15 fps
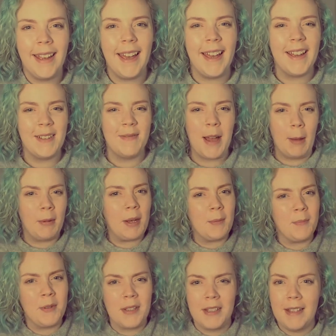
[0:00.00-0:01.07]
I'm gonna
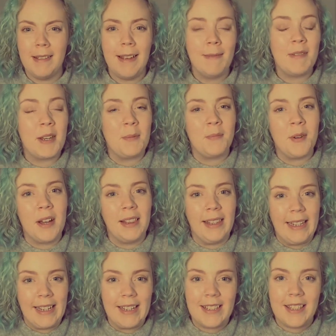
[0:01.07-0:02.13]
put a
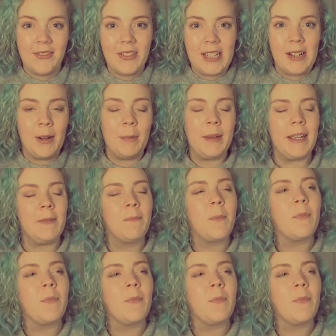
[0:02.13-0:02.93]
link to the video up here,